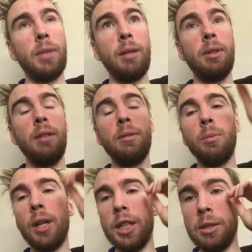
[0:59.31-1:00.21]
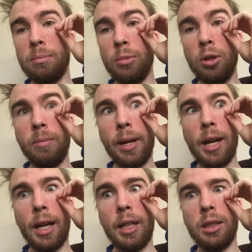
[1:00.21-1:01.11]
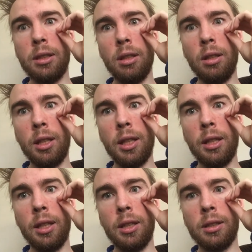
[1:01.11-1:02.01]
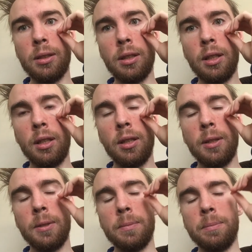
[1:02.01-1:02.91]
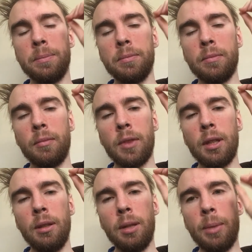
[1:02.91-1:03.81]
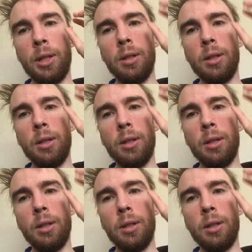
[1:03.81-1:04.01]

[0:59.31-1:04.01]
like even when I just move my eyes to look at things, like my